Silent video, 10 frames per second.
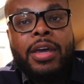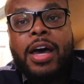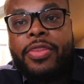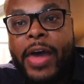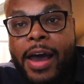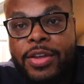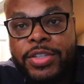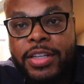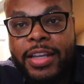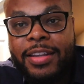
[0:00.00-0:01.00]
a
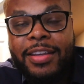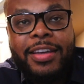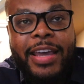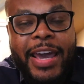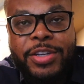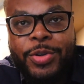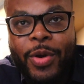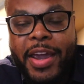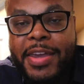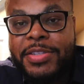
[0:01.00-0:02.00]
thousand
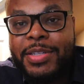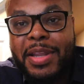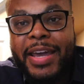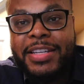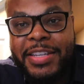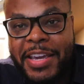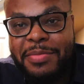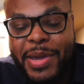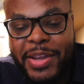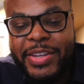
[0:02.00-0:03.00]
x-rays in like
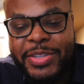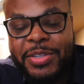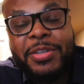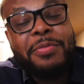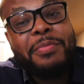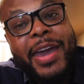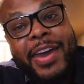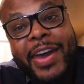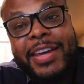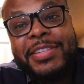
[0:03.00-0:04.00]
10 minutes,
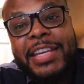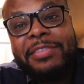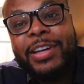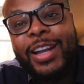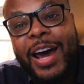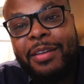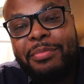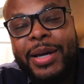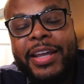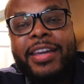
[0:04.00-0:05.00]
man, that can save a lot of
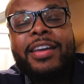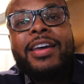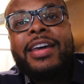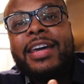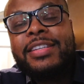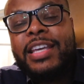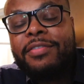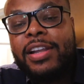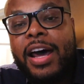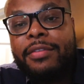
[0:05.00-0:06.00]
money and
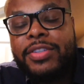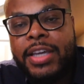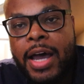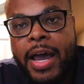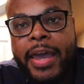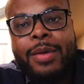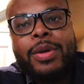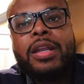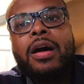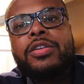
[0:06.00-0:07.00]
save a lot of time
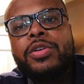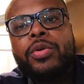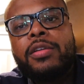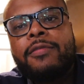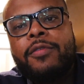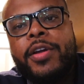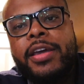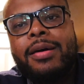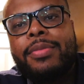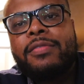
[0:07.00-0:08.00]
and also can
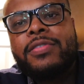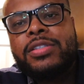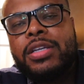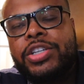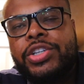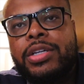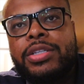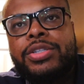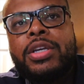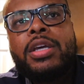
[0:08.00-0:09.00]
free up the
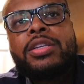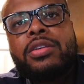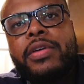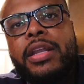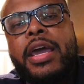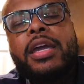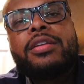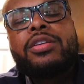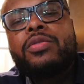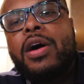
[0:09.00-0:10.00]
physicians so that they
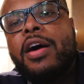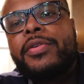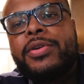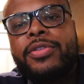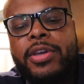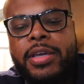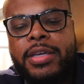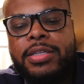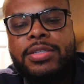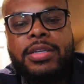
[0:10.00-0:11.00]
can do other
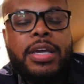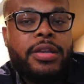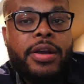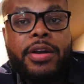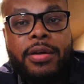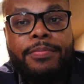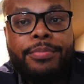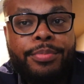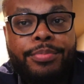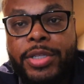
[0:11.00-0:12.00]
things in their
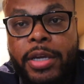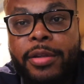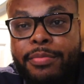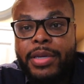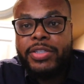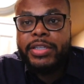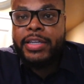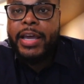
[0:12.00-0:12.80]
particular busy